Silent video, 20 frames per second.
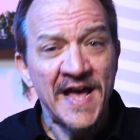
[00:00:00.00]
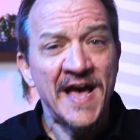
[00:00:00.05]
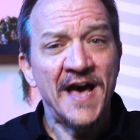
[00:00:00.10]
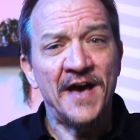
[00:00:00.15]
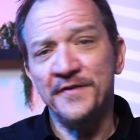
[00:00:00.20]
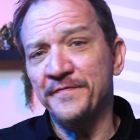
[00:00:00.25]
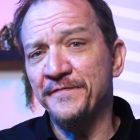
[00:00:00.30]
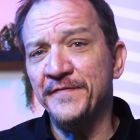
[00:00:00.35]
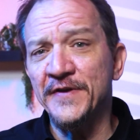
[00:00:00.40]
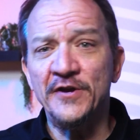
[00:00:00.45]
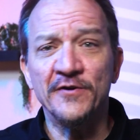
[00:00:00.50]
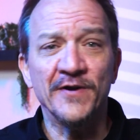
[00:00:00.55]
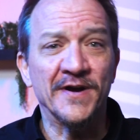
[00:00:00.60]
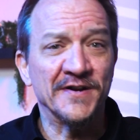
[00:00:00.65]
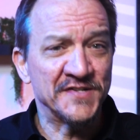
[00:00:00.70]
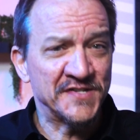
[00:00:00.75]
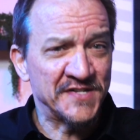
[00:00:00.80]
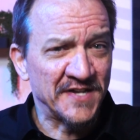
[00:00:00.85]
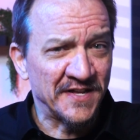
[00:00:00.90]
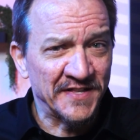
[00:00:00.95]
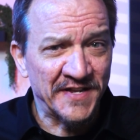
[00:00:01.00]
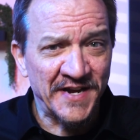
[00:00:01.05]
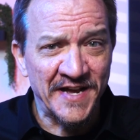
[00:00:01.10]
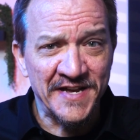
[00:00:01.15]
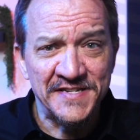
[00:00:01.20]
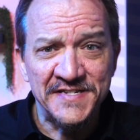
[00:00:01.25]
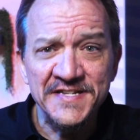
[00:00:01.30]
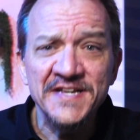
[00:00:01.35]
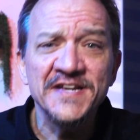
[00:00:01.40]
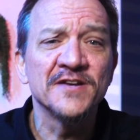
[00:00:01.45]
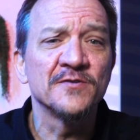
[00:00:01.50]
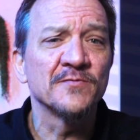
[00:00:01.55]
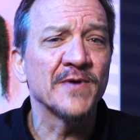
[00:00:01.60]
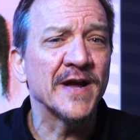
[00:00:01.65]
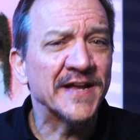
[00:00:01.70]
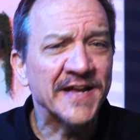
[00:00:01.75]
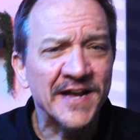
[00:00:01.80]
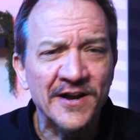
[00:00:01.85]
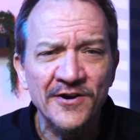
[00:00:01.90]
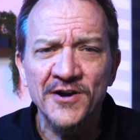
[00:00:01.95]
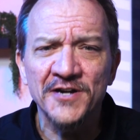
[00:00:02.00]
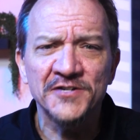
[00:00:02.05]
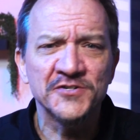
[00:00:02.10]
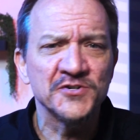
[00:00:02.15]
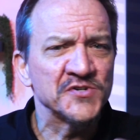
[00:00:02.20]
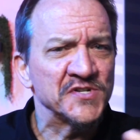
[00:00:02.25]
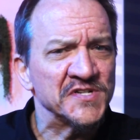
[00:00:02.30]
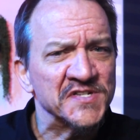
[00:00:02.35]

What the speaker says: how to figure out a solid idea and write characters